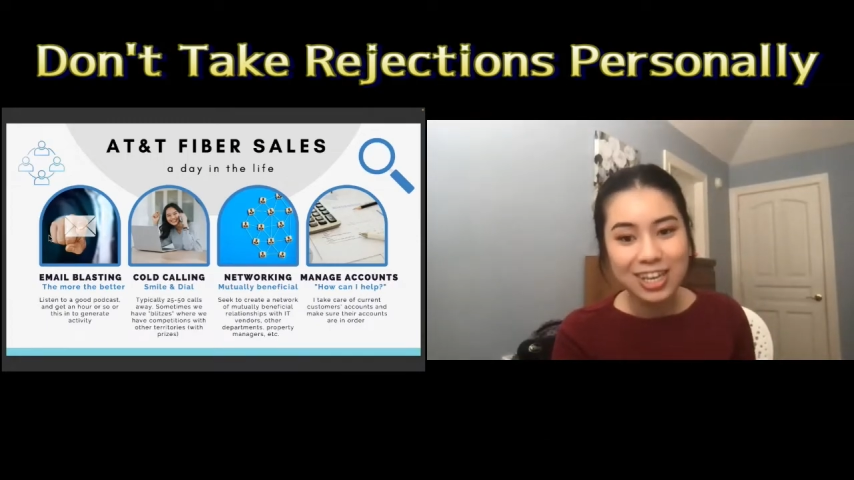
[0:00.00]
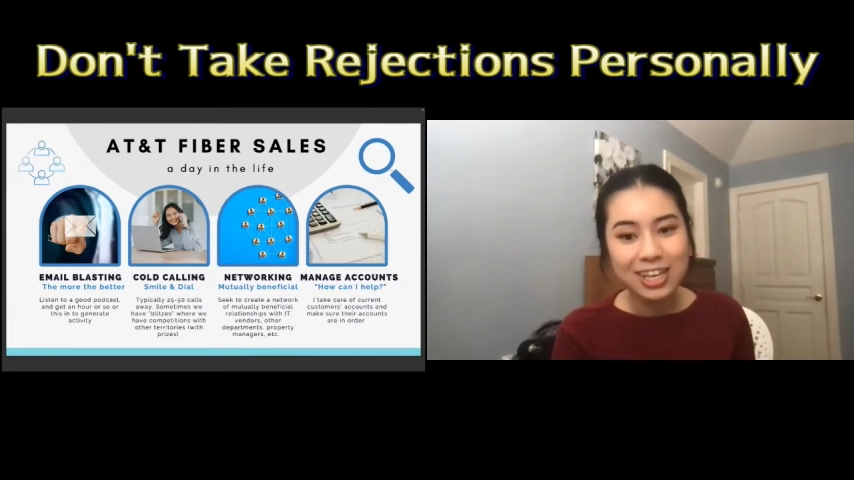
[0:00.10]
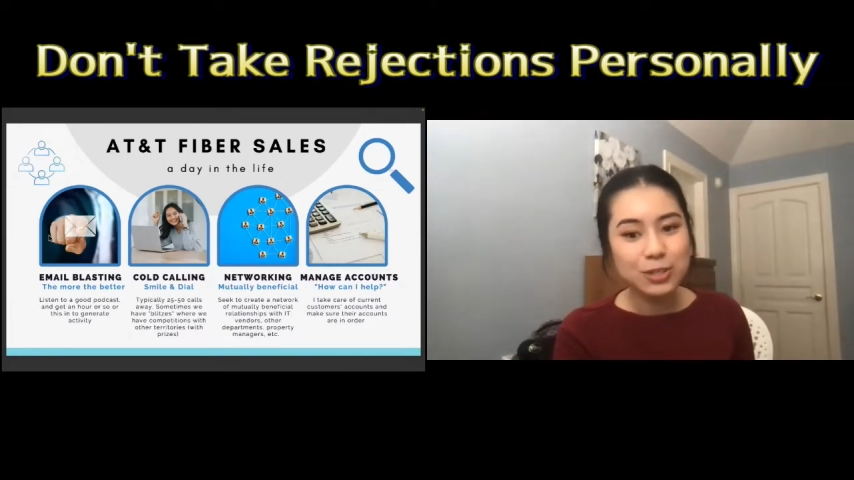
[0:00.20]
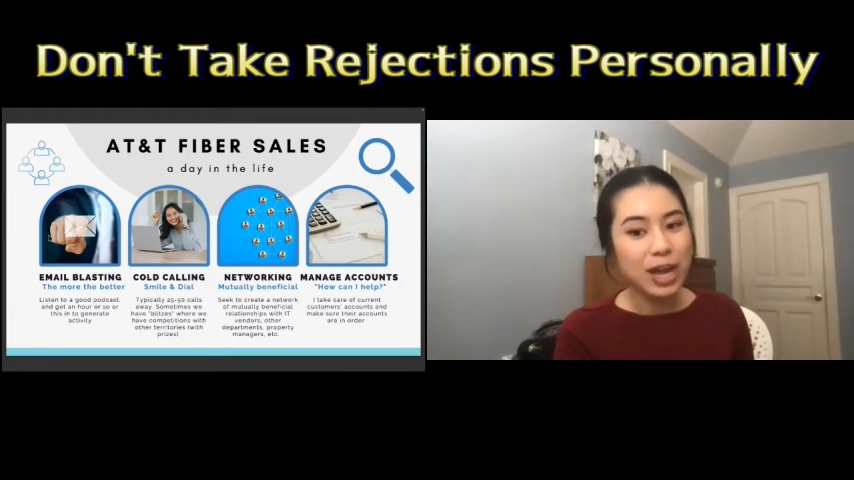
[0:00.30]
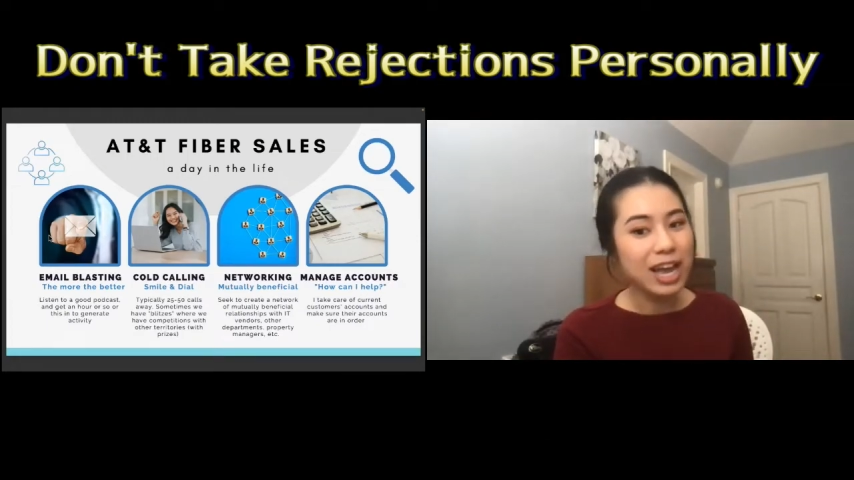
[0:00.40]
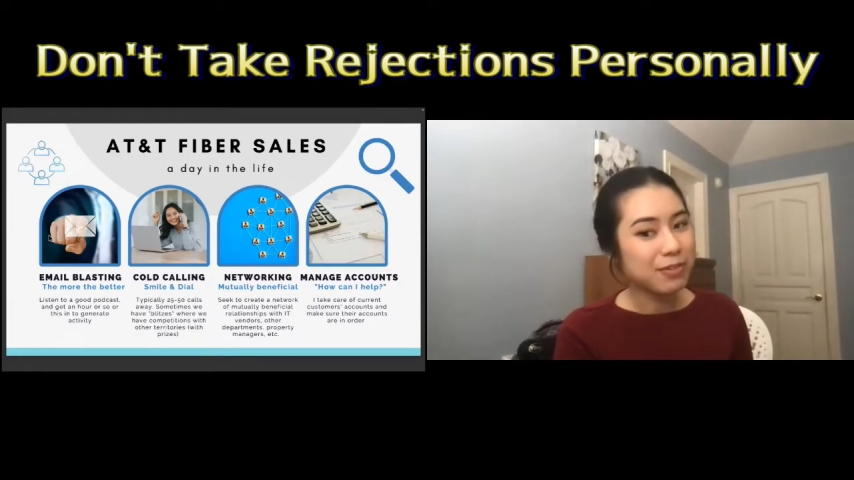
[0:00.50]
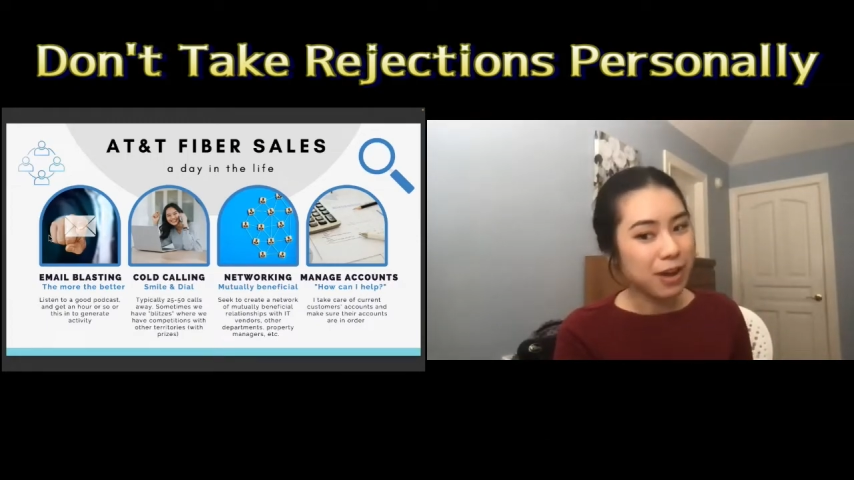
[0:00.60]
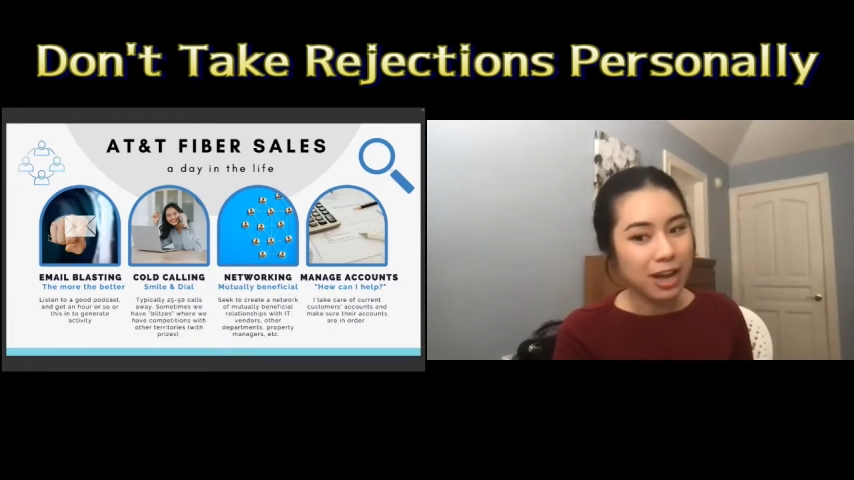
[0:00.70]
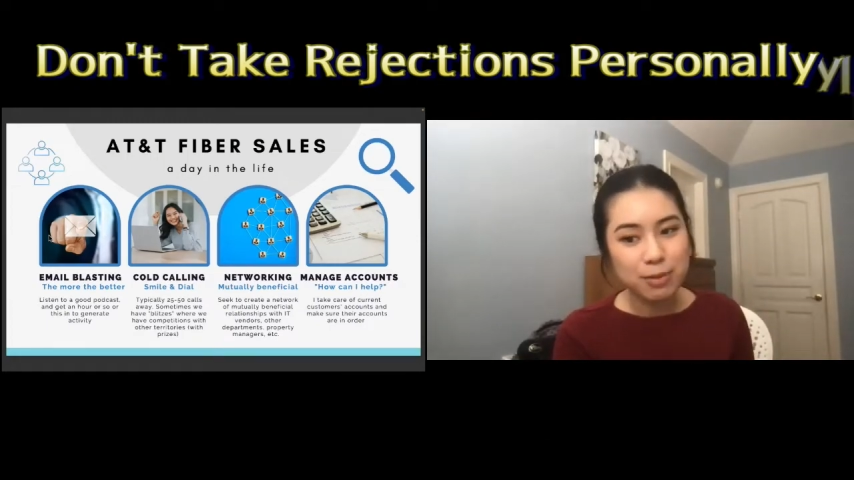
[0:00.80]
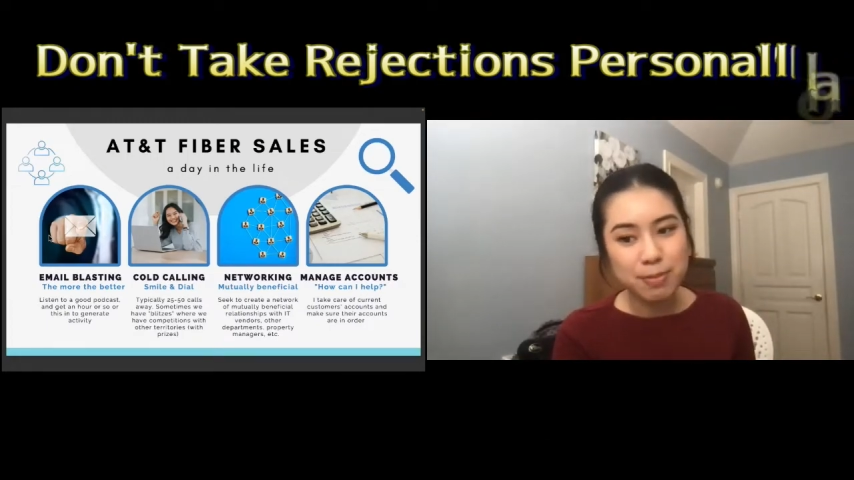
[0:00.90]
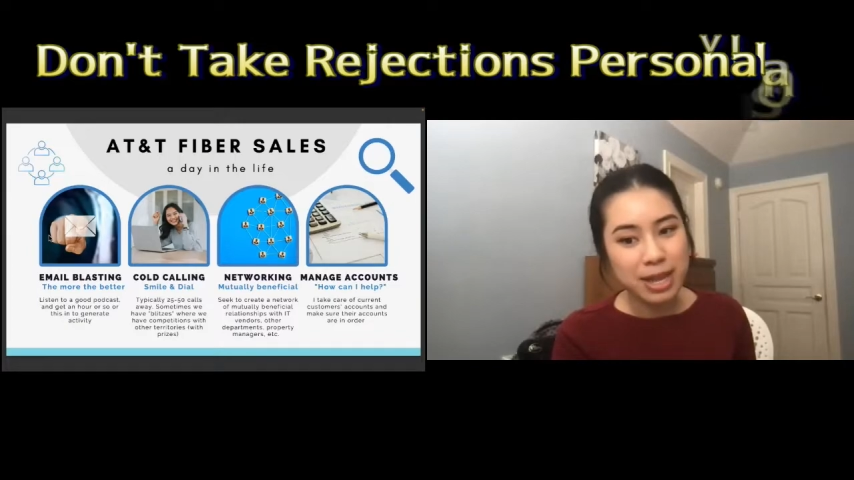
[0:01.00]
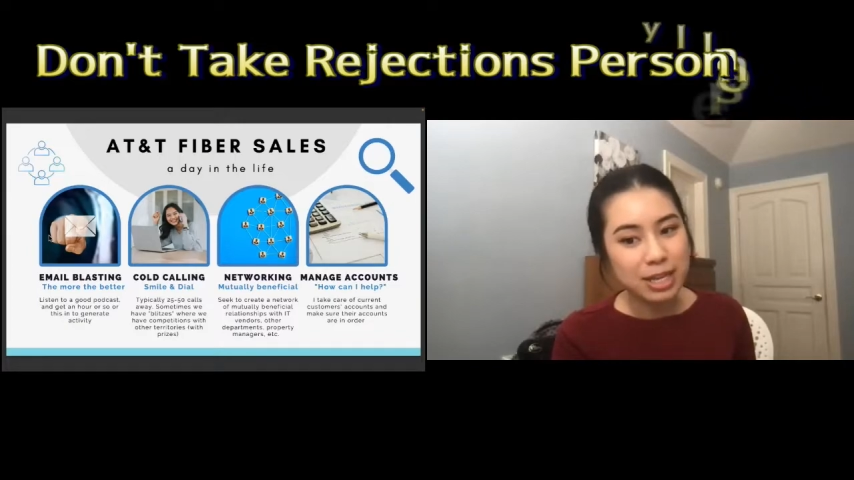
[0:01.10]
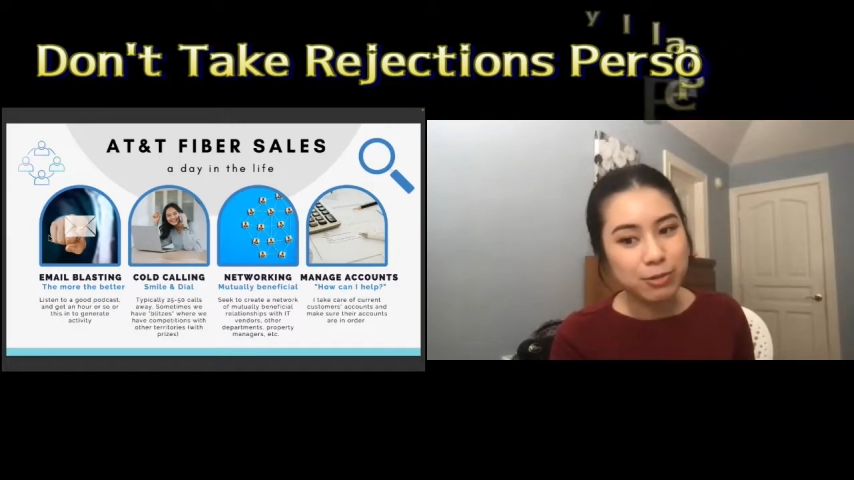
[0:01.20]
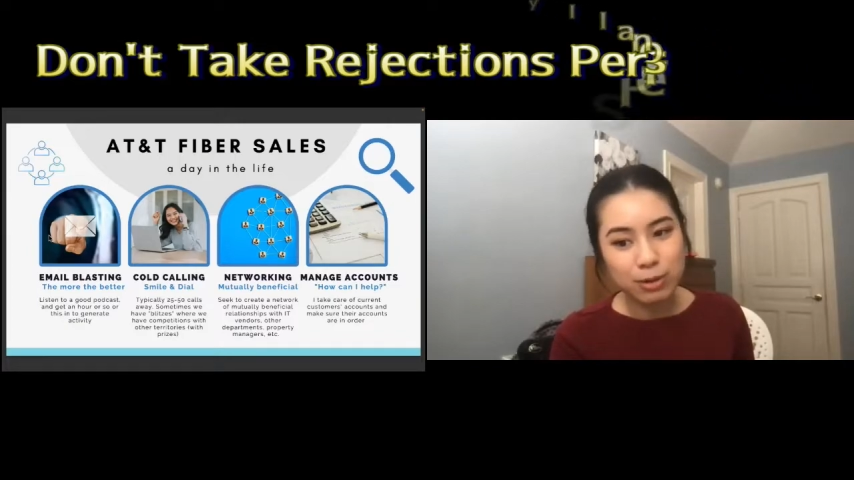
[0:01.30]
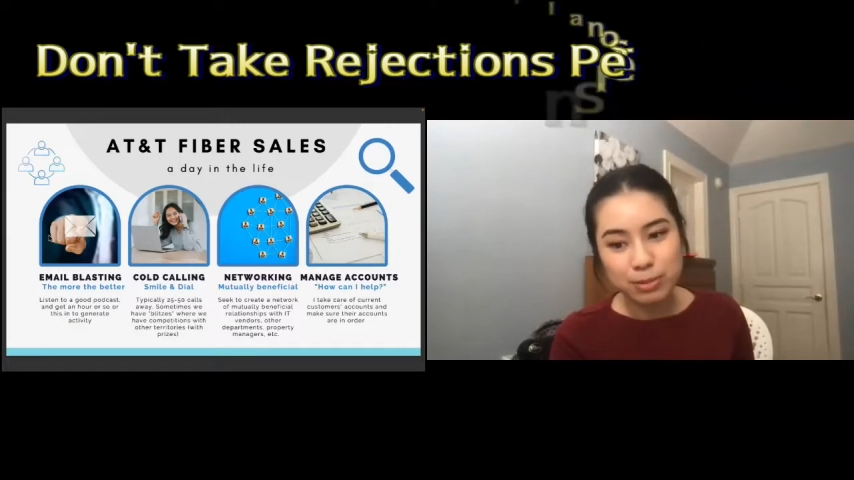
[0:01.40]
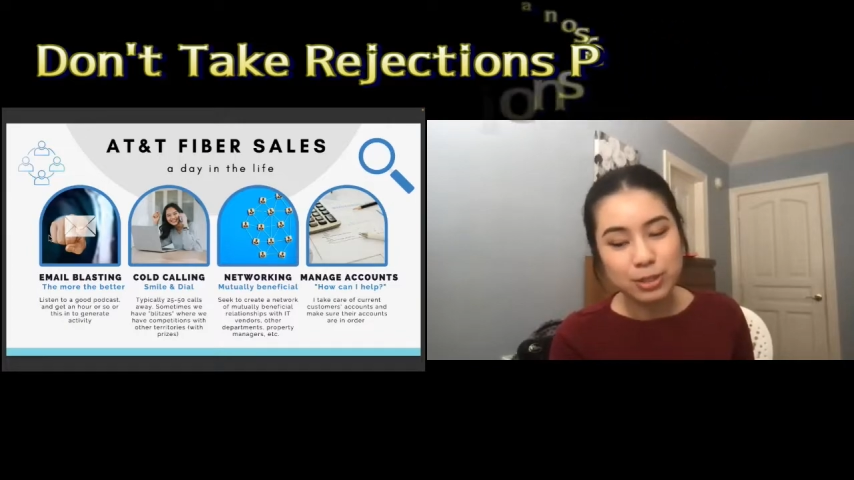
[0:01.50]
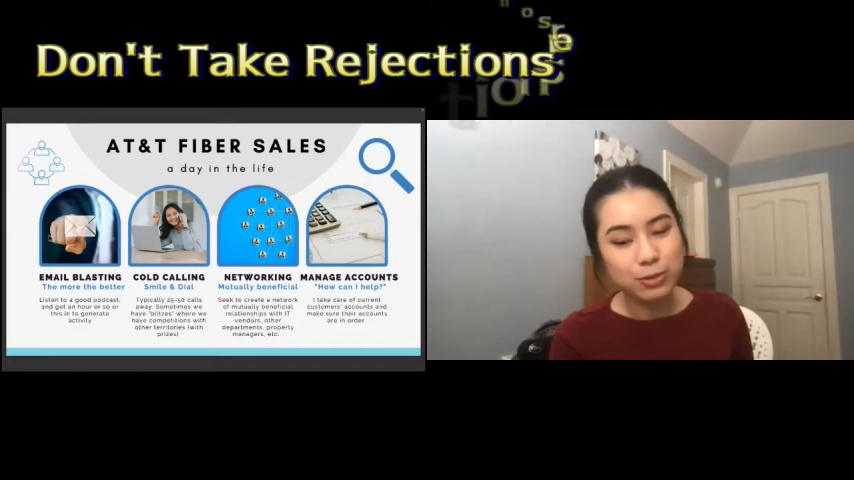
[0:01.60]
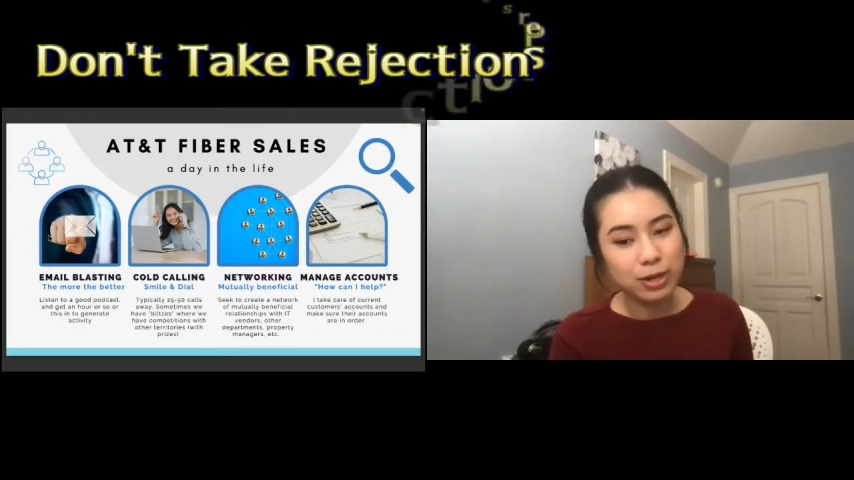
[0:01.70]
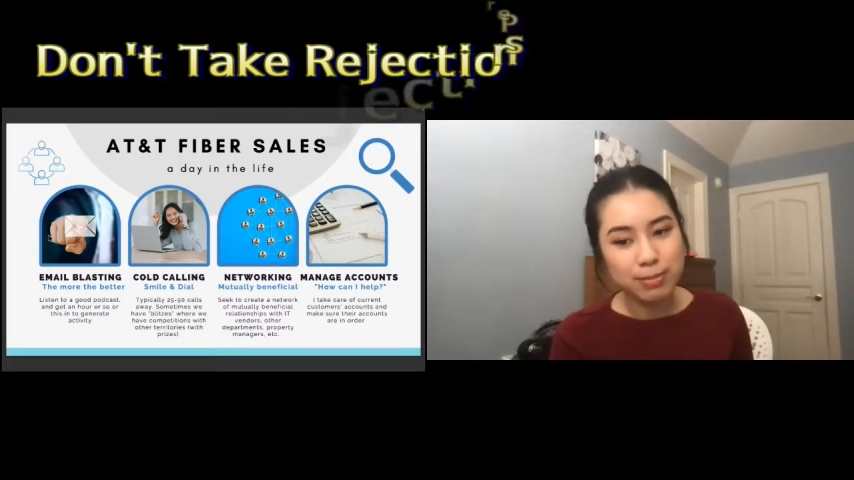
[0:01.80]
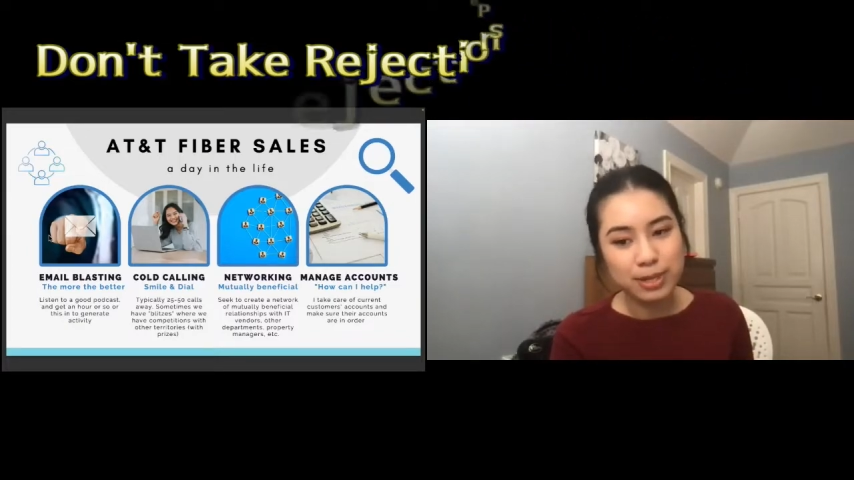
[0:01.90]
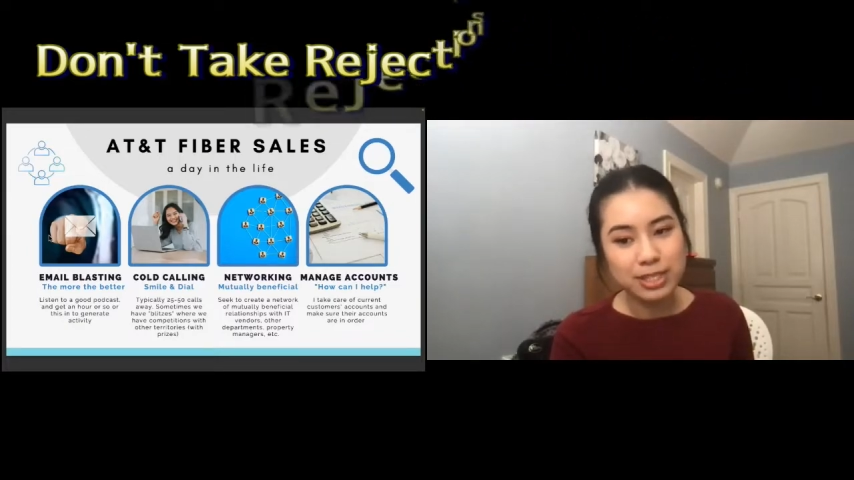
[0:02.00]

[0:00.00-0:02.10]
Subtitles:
So I've gotten many grumpy grandpas,